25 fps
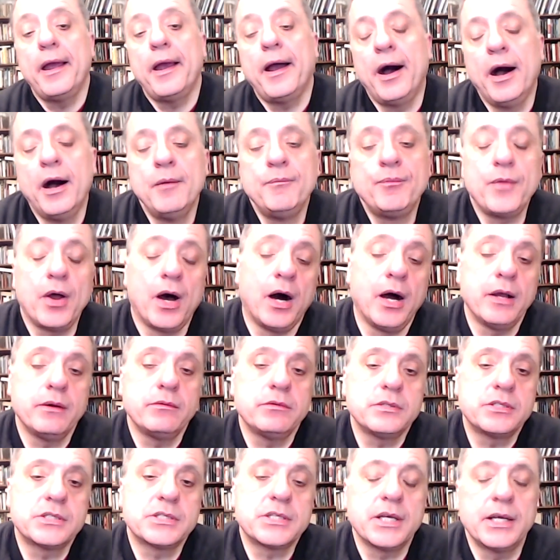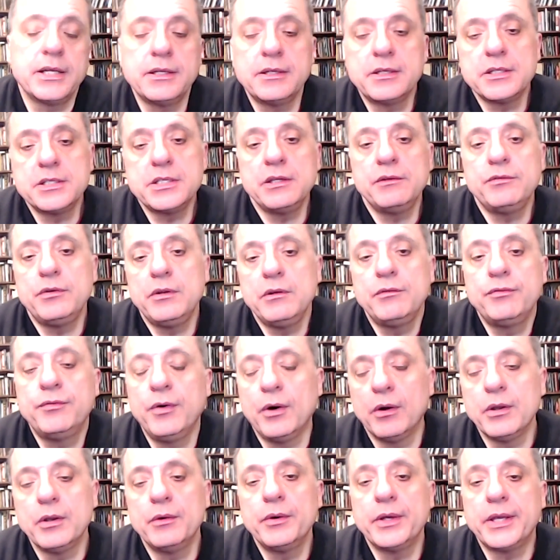I would say that if you
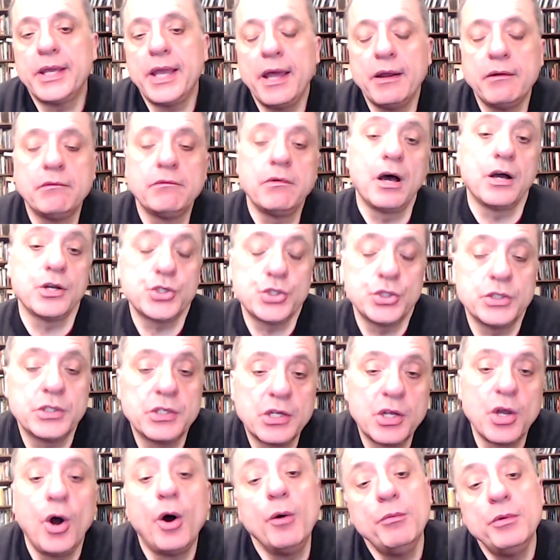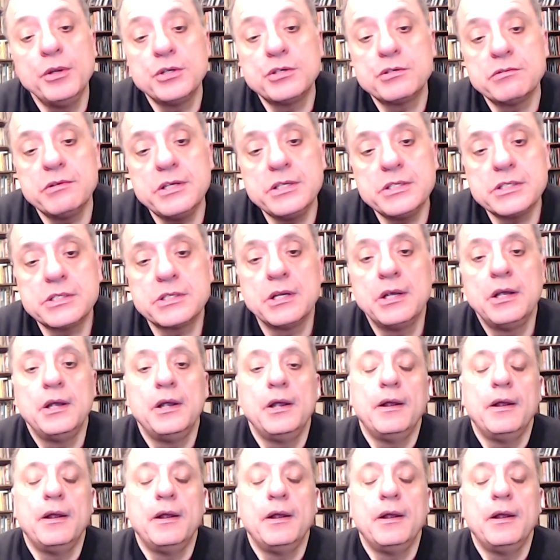follow, again, Russian commentaries,